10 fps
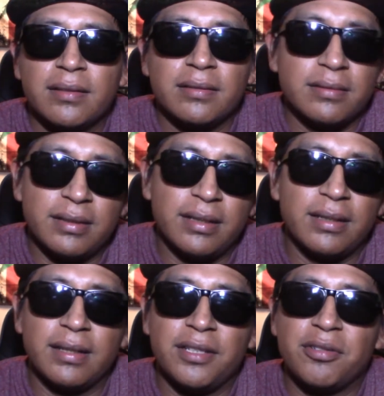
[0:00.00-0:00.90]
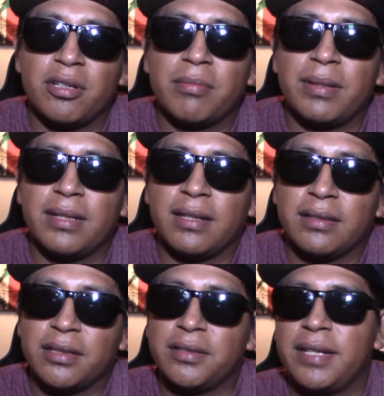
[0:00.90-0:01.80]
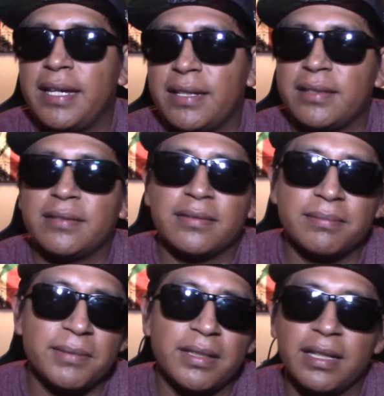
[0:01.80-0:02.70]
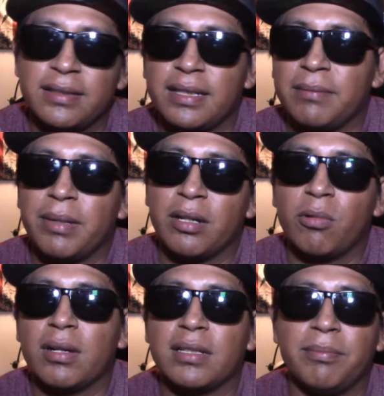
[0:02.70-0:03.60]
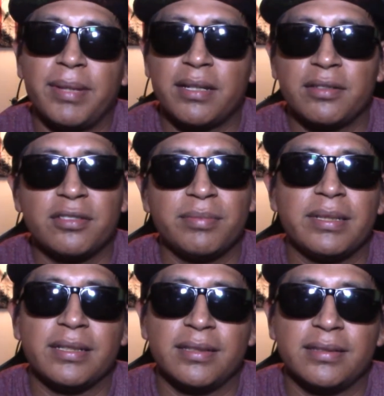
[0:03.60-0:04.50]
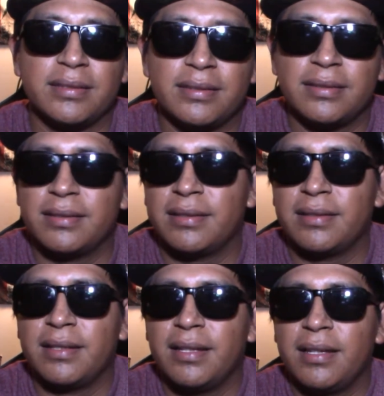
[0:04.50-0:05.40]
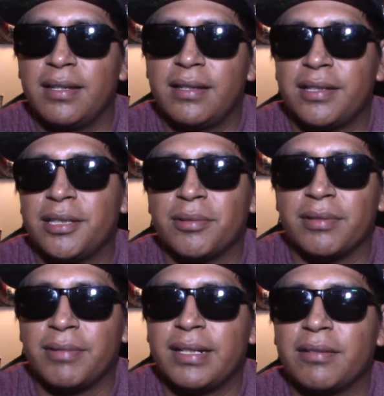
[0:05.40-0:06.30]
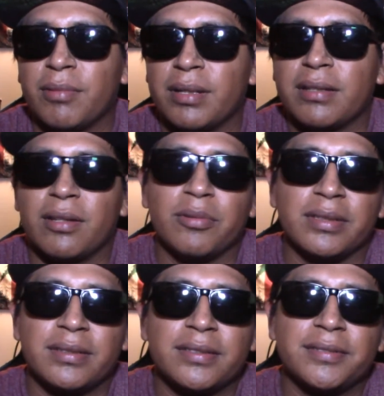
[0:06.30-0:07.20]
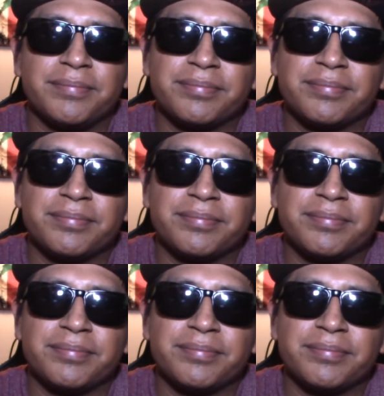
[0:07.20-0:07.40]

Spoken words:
they're gonna hit you up and they're gonna tell you, hey, you gotta take better quality pictures because you were rated one of the lowest.